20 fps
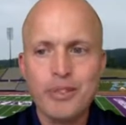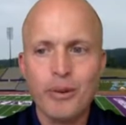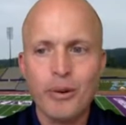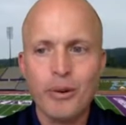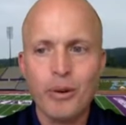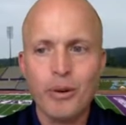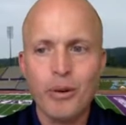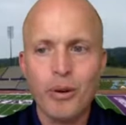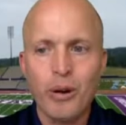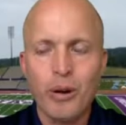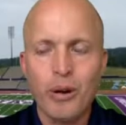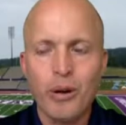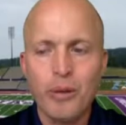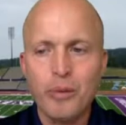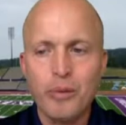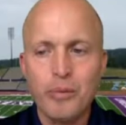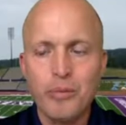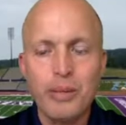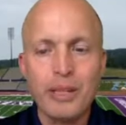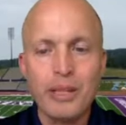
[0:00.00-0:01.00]
or or
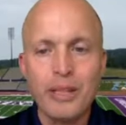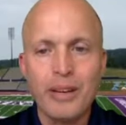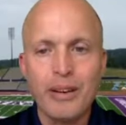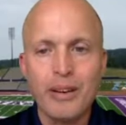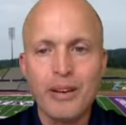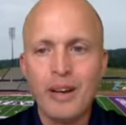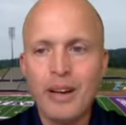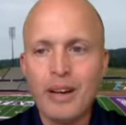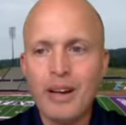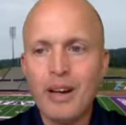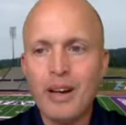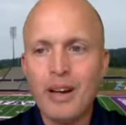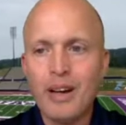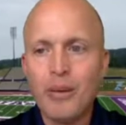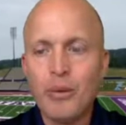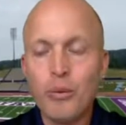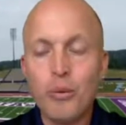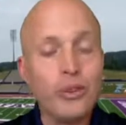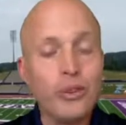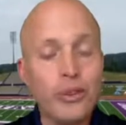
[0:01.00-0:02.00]
would be a
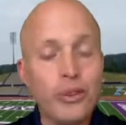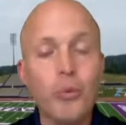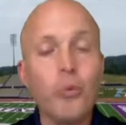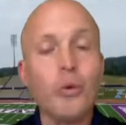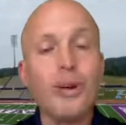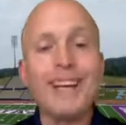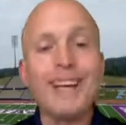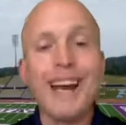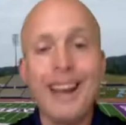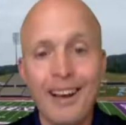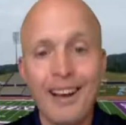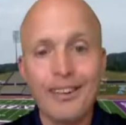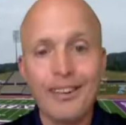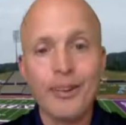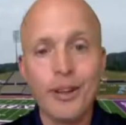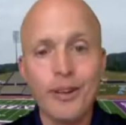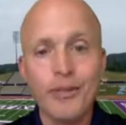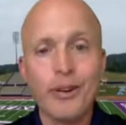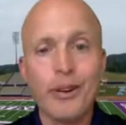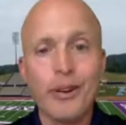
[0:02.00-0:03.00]
the
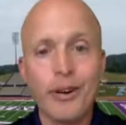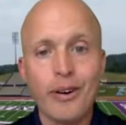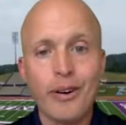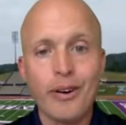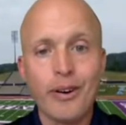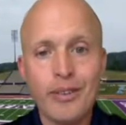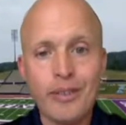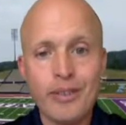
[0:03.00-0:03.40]
reality of it all?